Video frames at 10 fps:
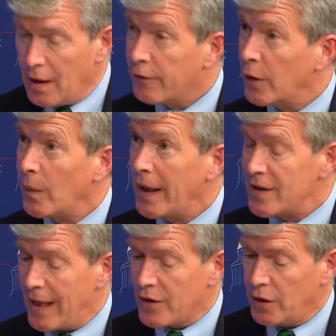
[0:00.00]
frequent
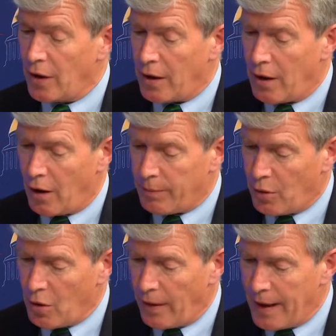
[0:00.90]
guest actually on our
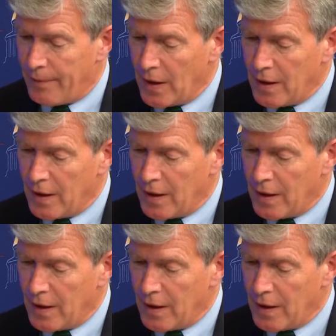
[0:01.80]
program,